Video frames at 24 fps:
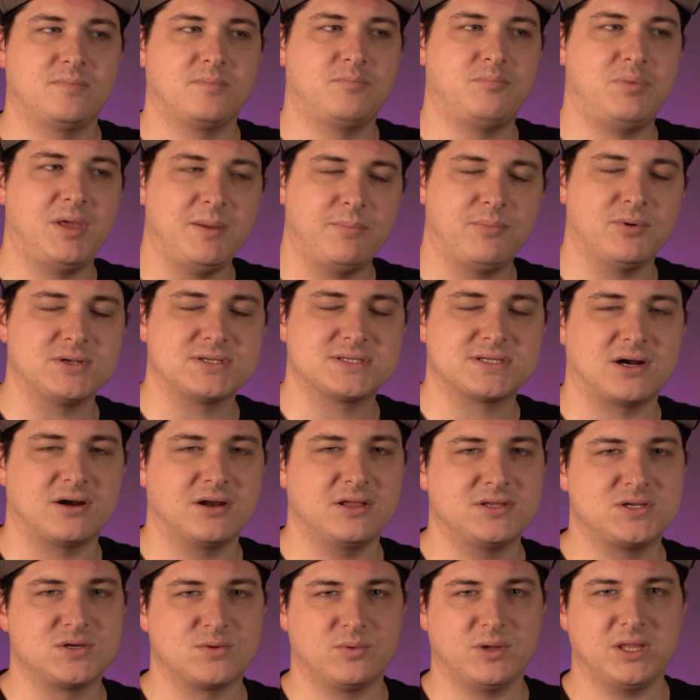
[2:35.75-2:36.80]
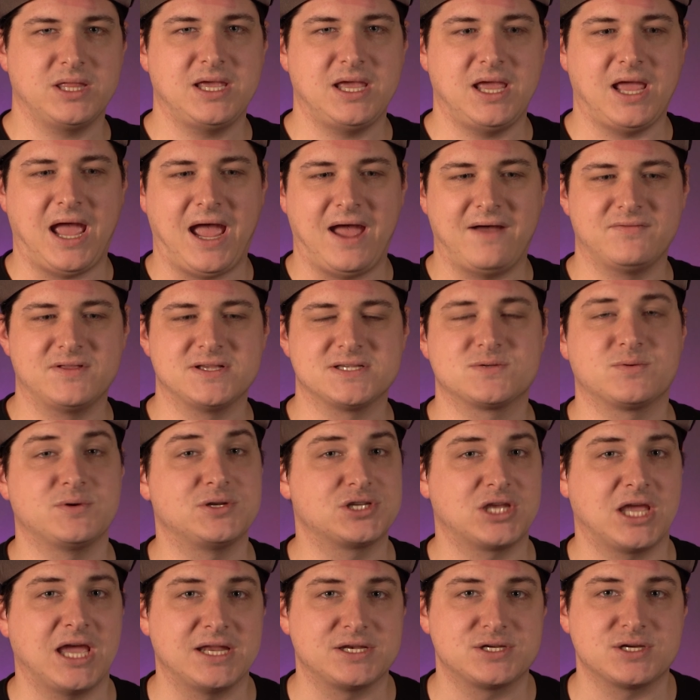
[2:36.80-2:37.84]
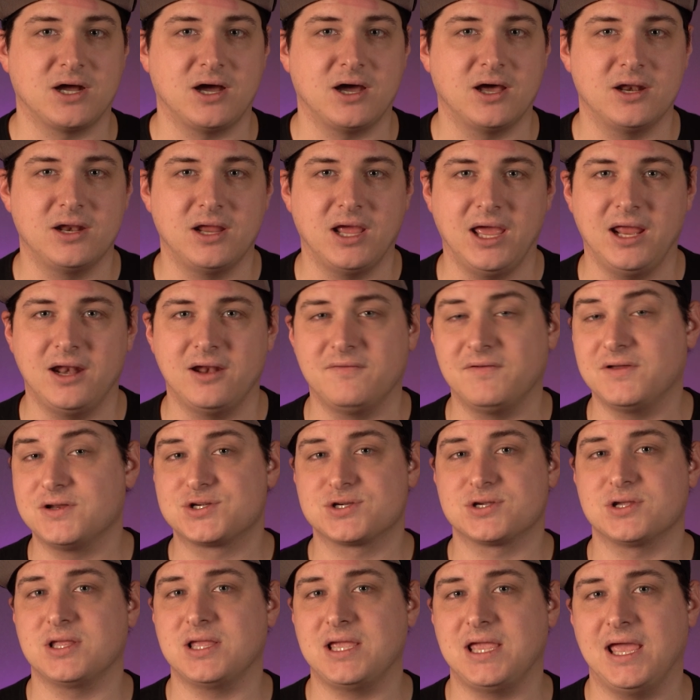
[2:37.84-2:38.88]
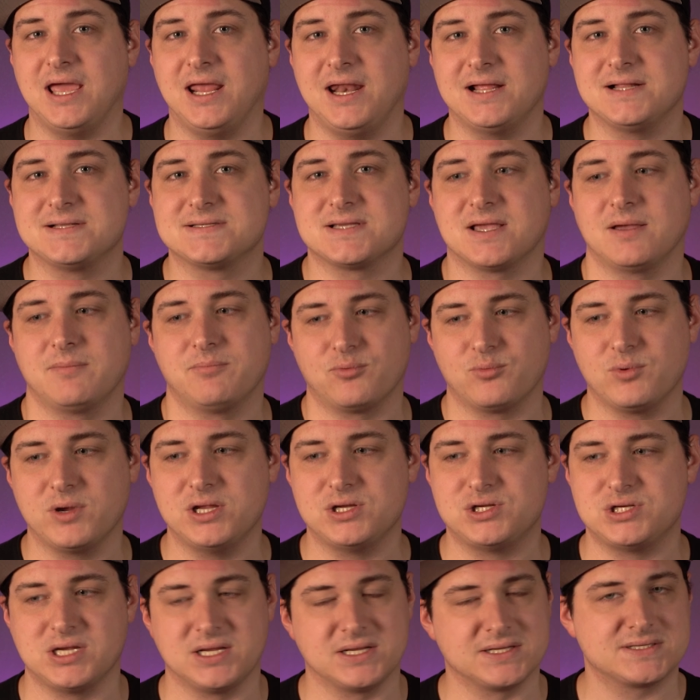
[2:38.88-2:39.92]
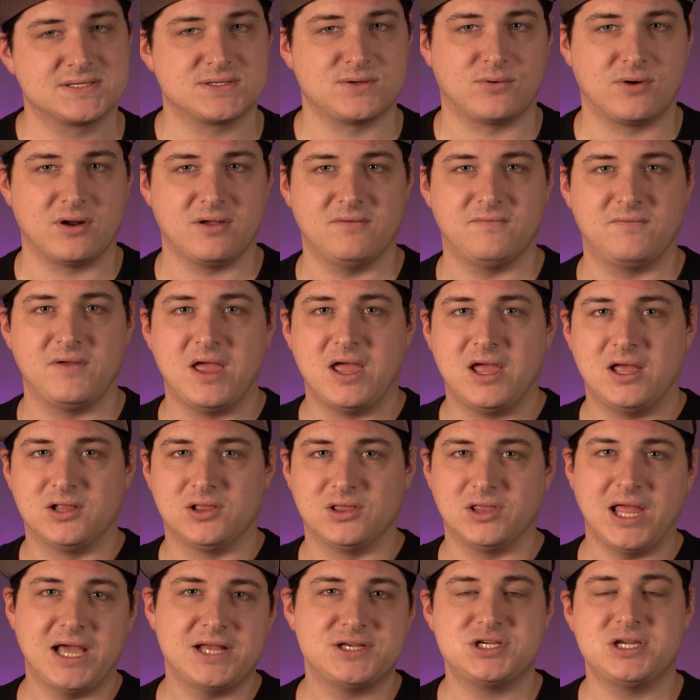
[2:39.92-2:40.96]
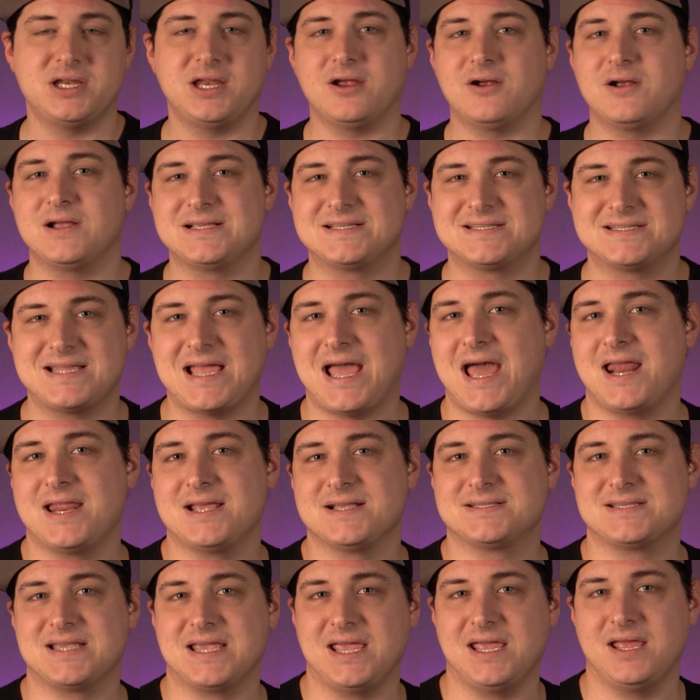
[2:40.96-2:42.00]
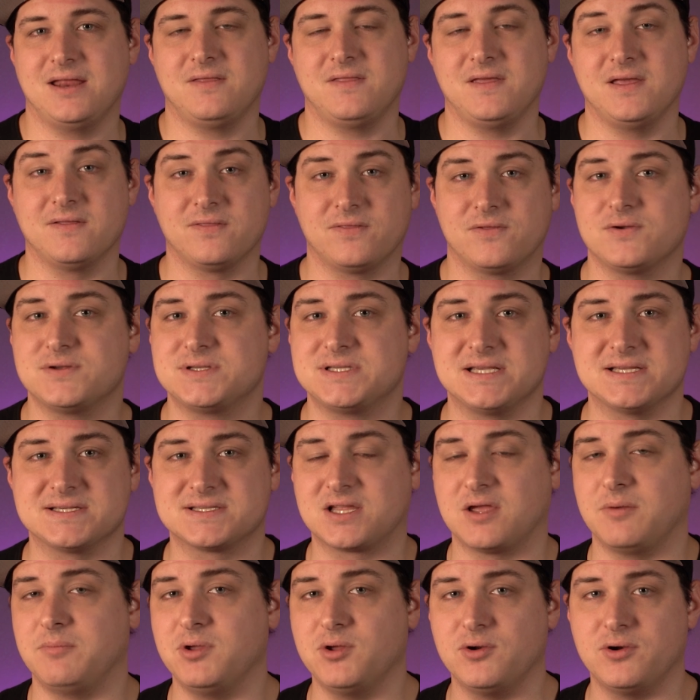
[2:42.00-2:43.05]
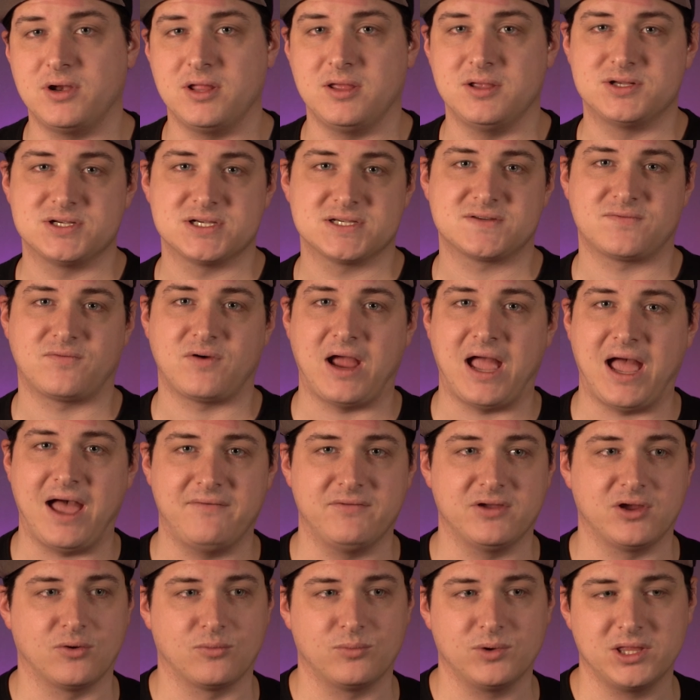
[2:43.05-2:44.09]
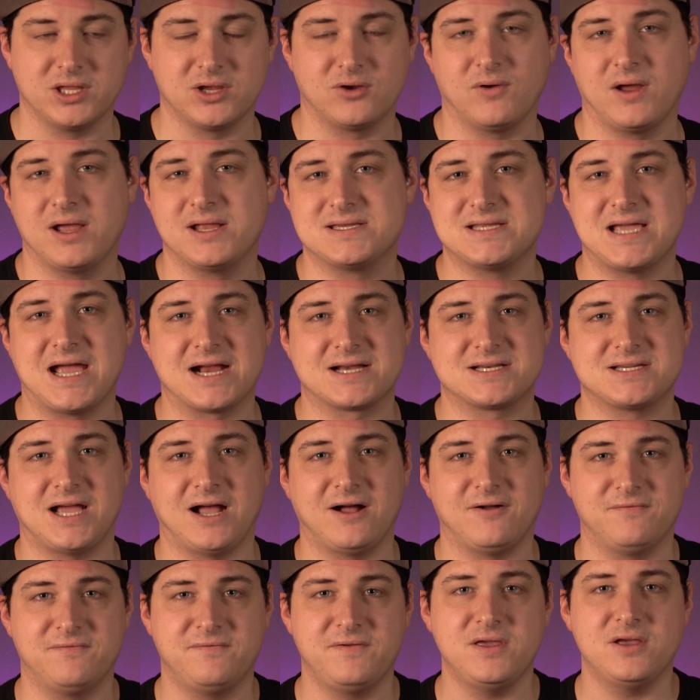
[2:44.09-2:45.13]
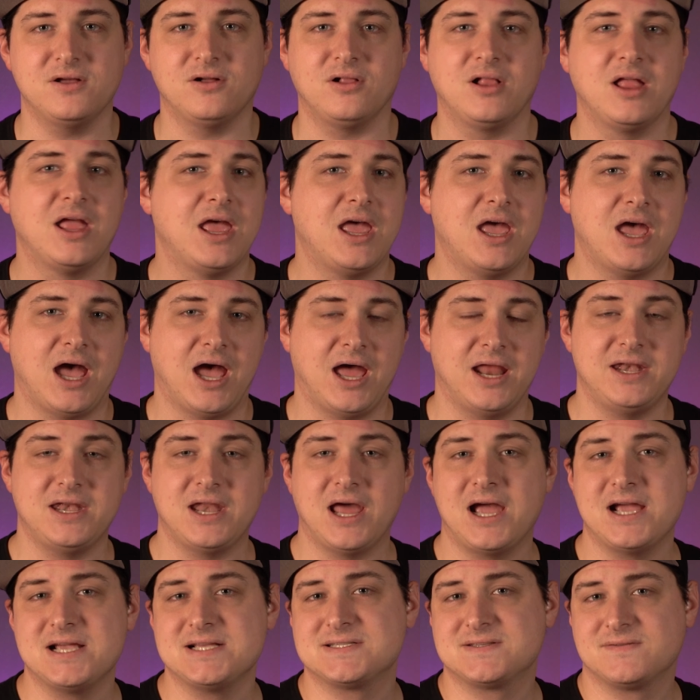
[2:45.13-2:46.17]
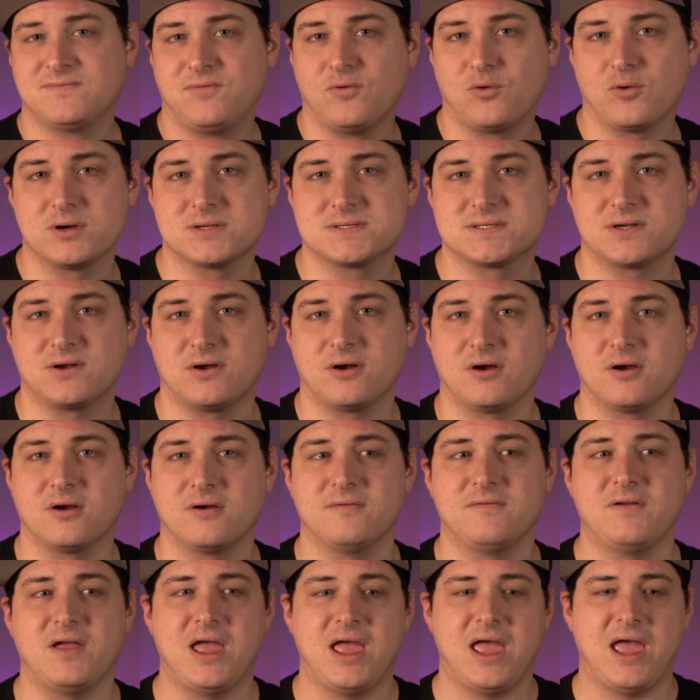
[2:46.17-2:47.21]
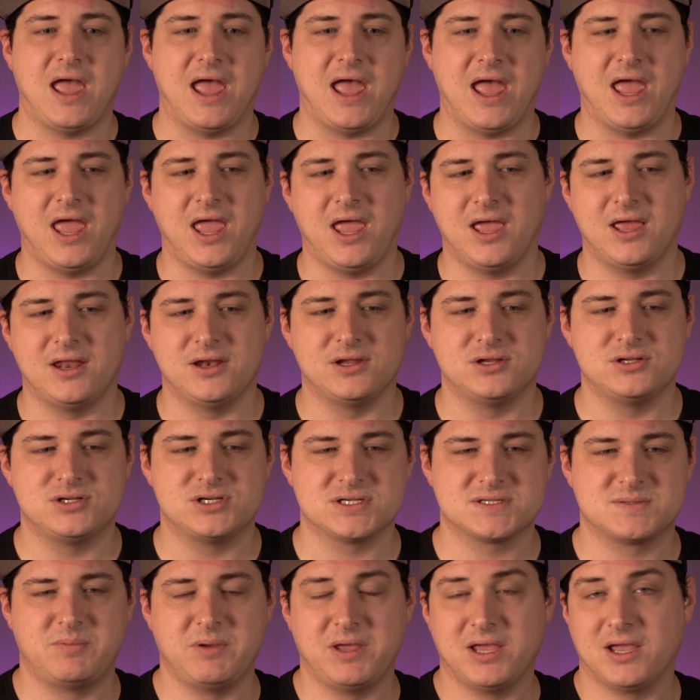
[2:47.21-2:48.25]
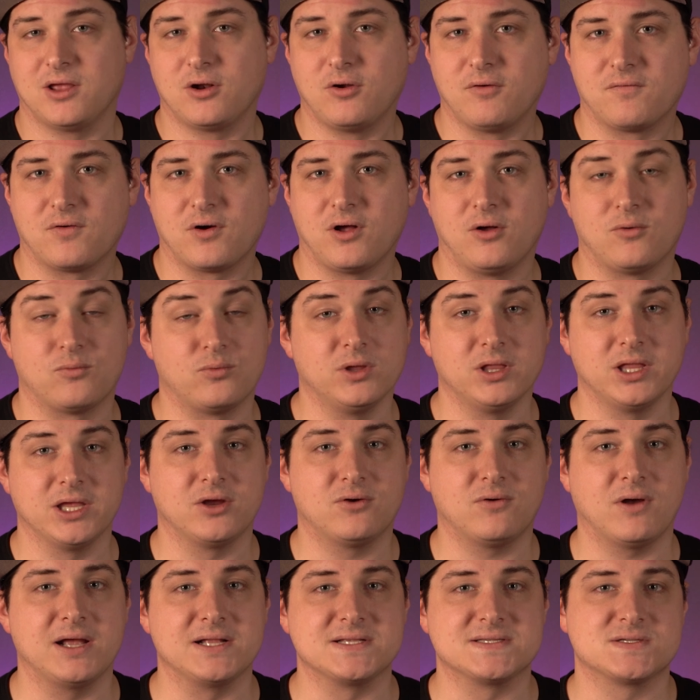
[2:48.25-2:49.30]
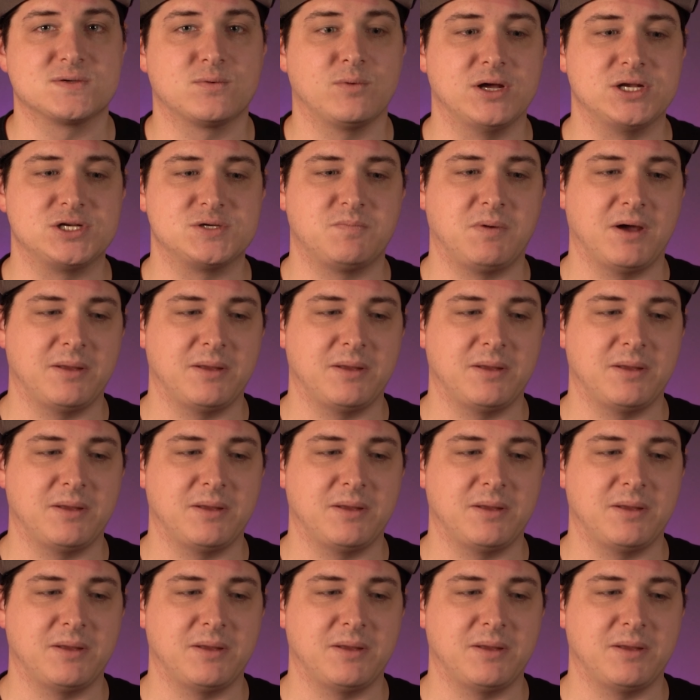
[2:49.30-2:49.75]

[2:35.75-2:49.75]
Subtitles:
people started to really have the Switch catch on, and eventually it ends up reaching sort of legendary status in the enthusiast community just for having a really great tactile feel, a nice force curve, and just being an overall really great Switch.